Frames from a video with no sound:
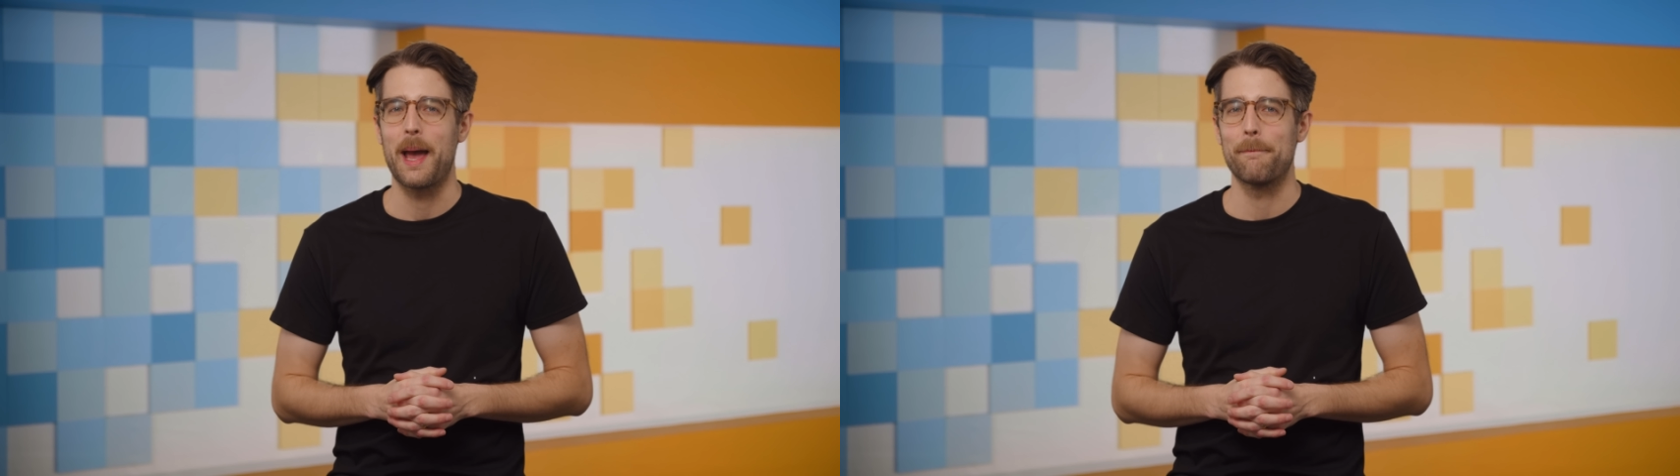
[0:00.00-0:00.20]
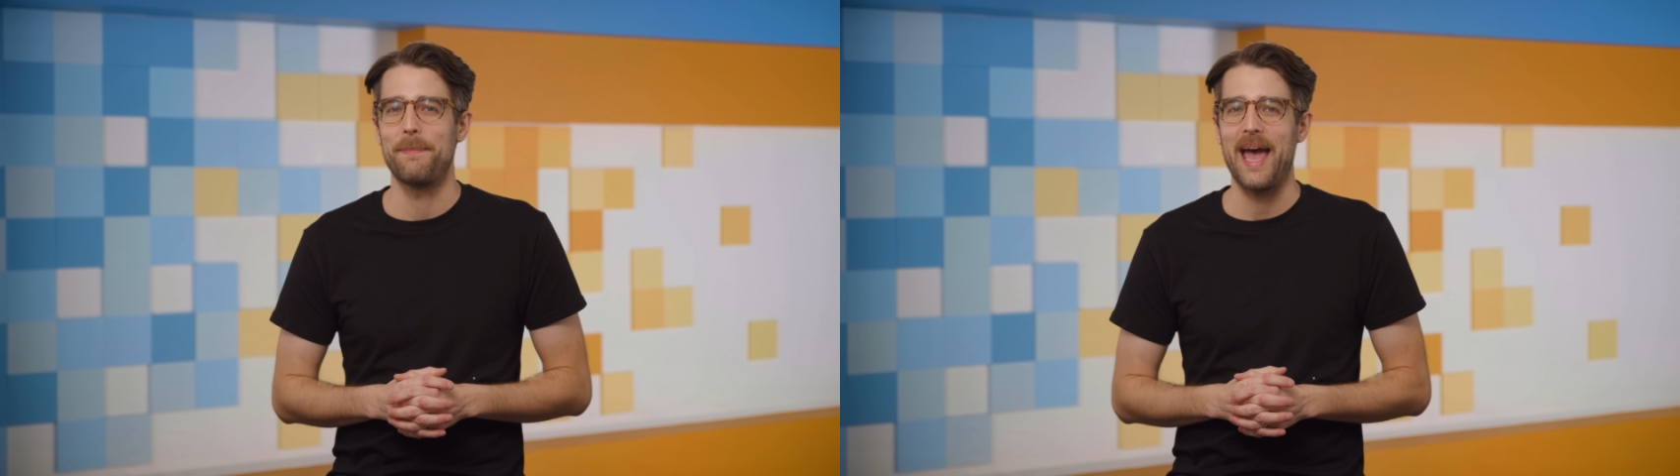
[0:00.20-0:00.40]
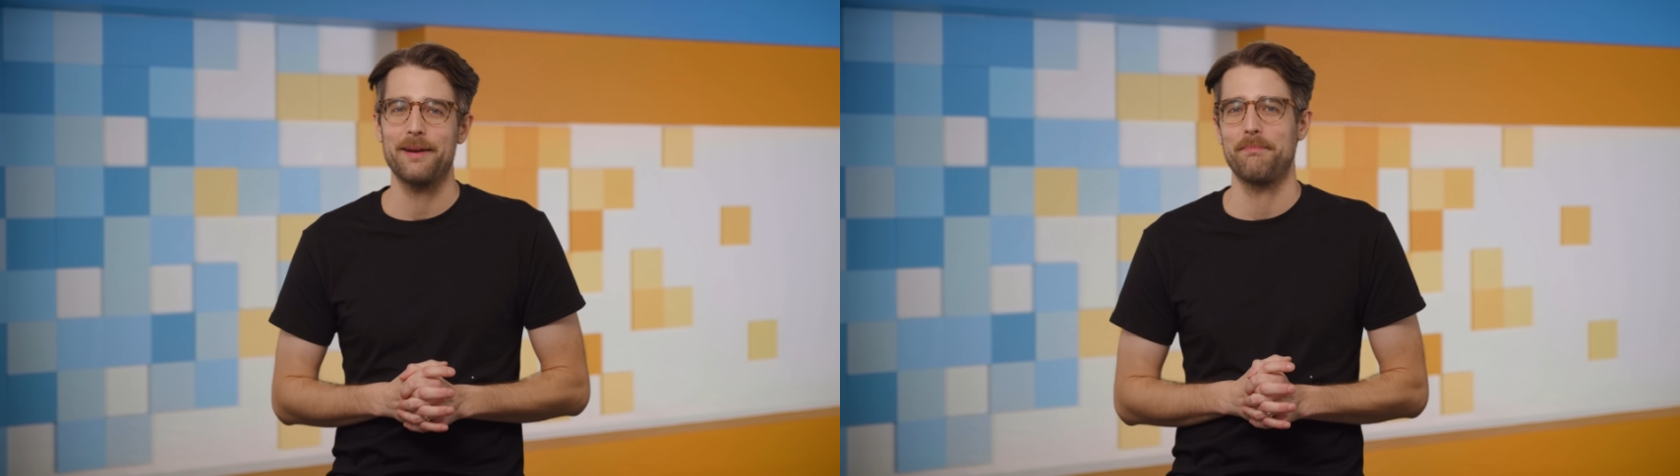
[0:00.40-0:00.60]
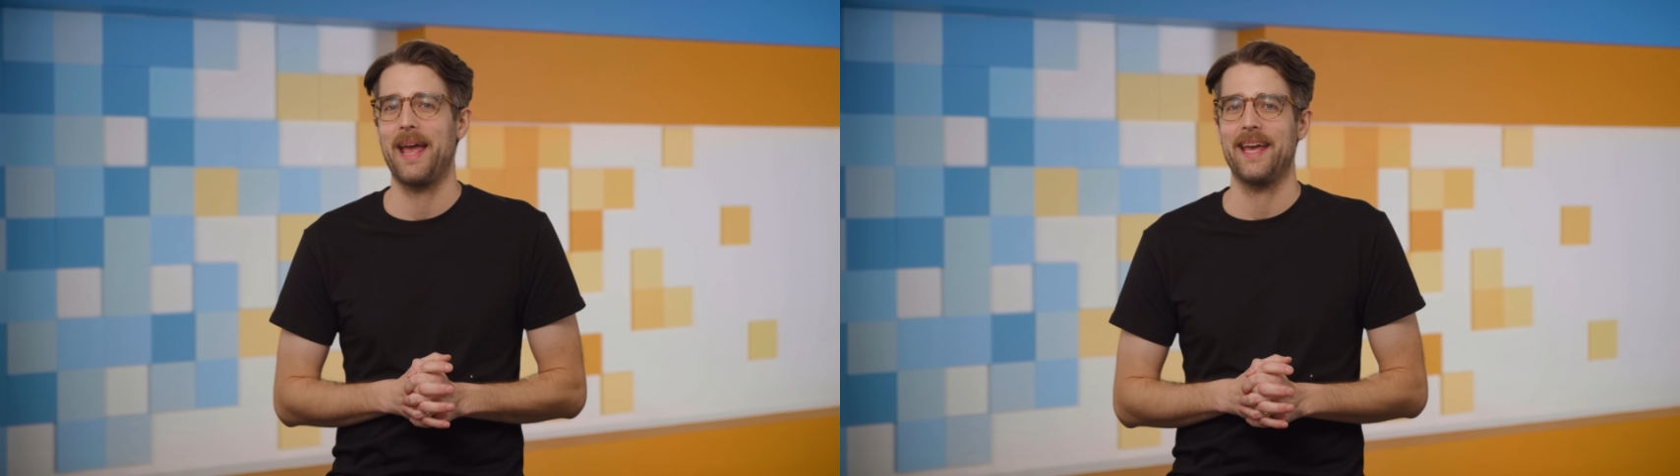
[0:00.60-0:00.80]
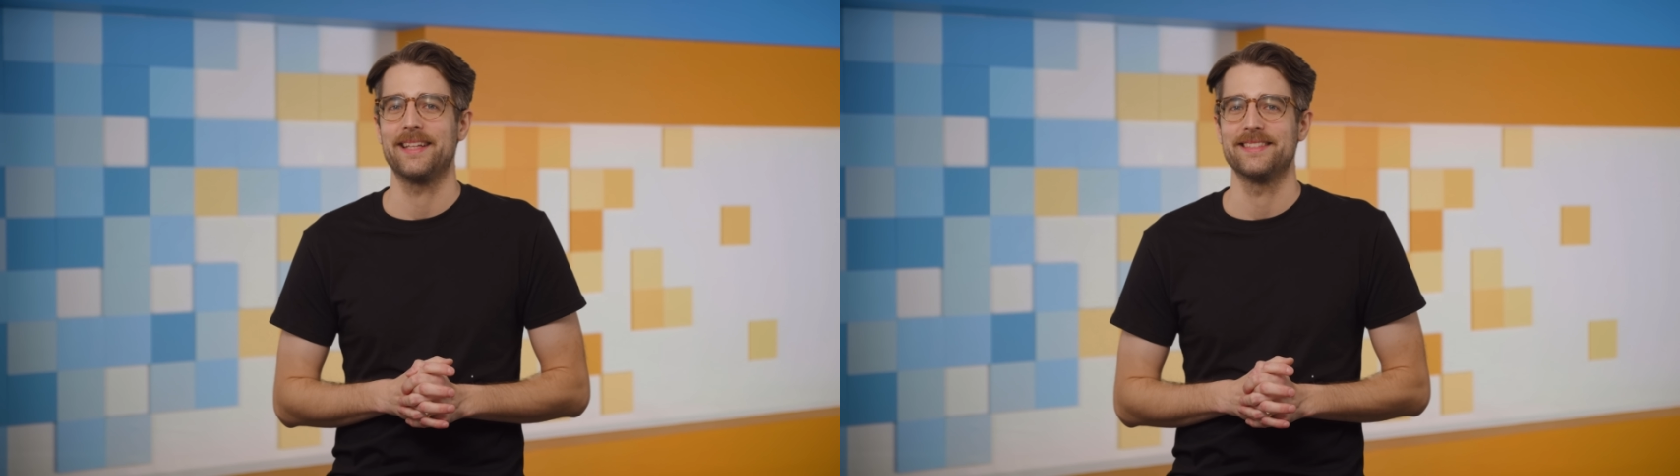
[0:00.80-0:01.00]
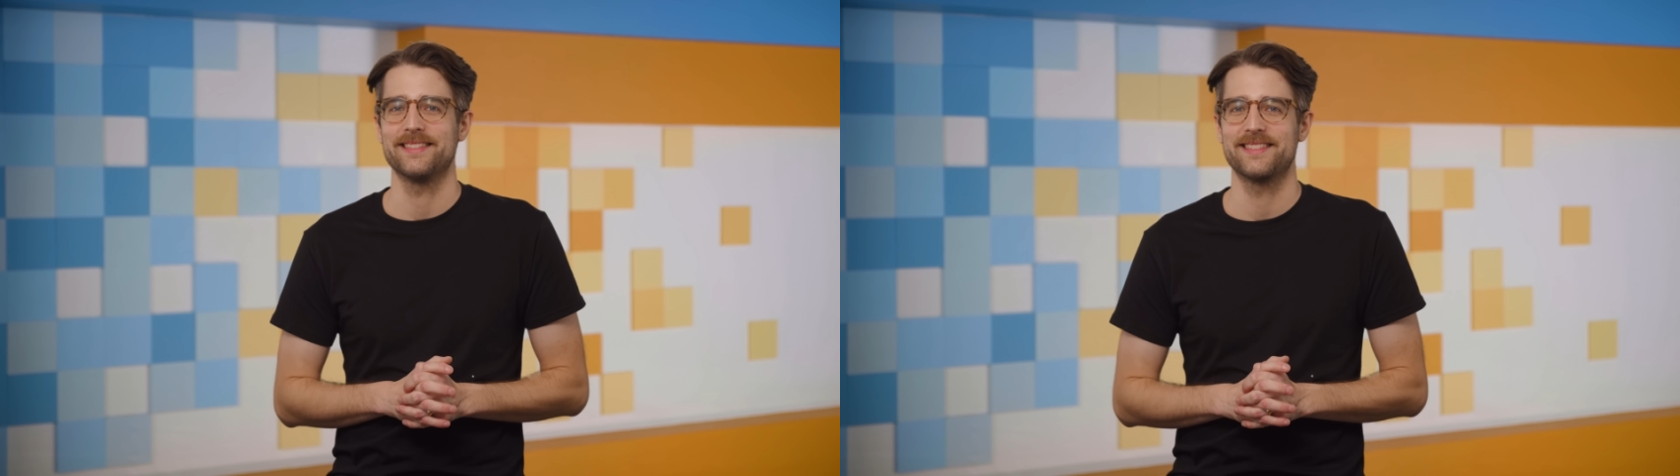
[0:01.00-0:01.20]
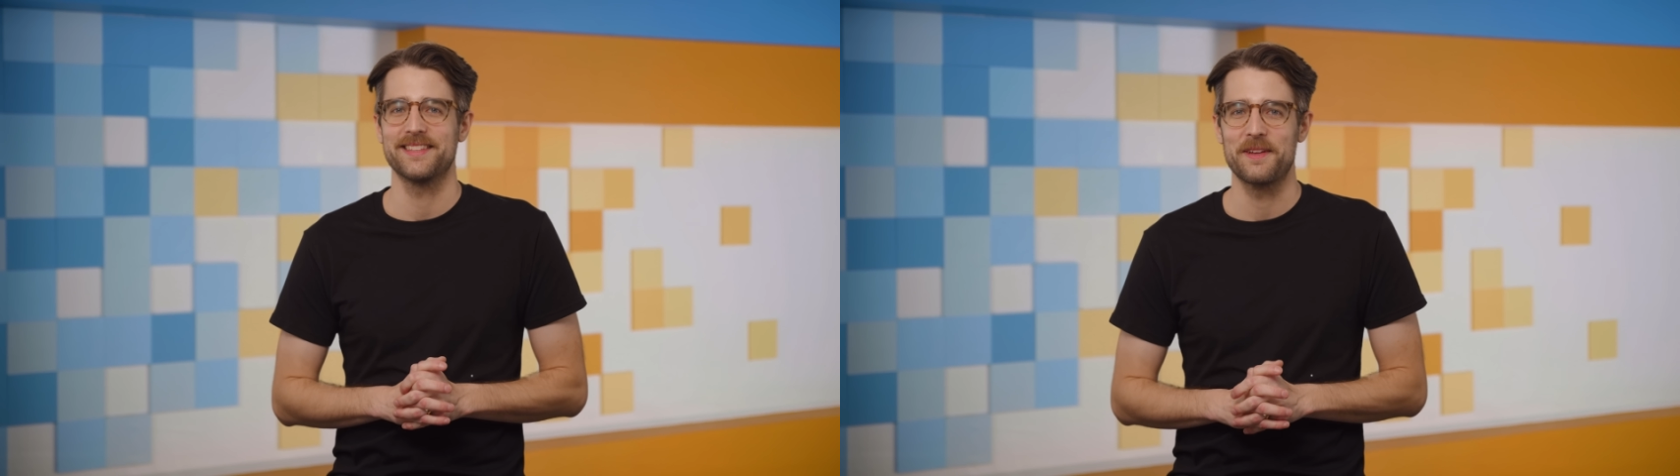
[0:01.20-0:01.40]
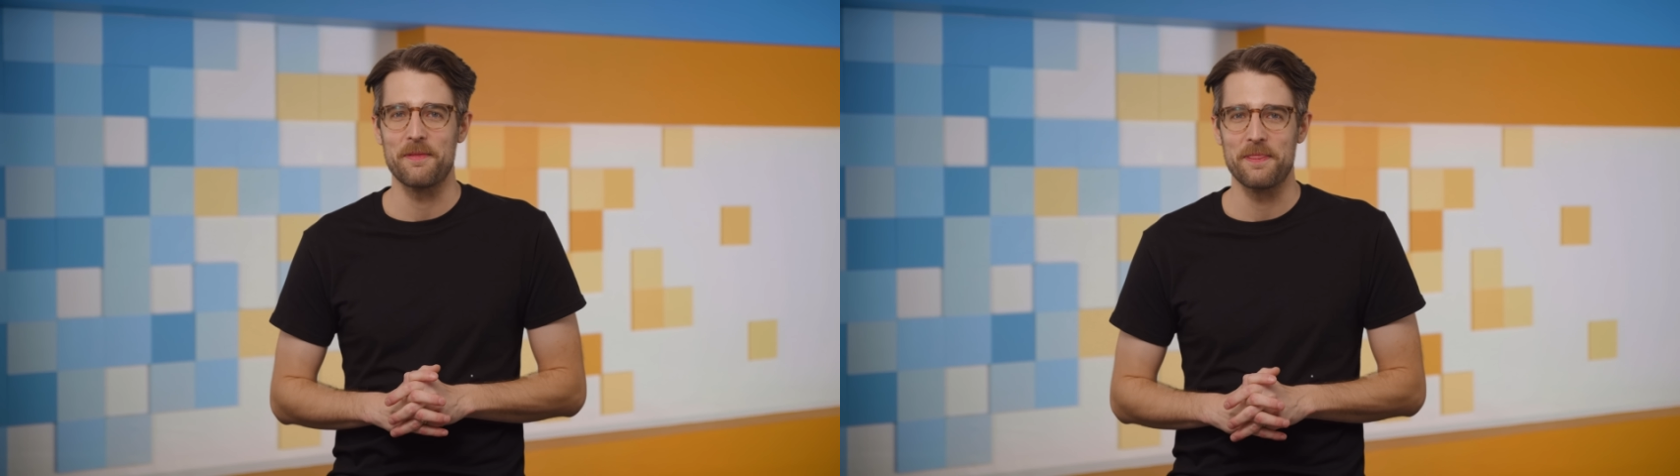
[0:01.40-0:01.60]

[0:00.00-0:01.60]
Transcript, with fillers: Batman's.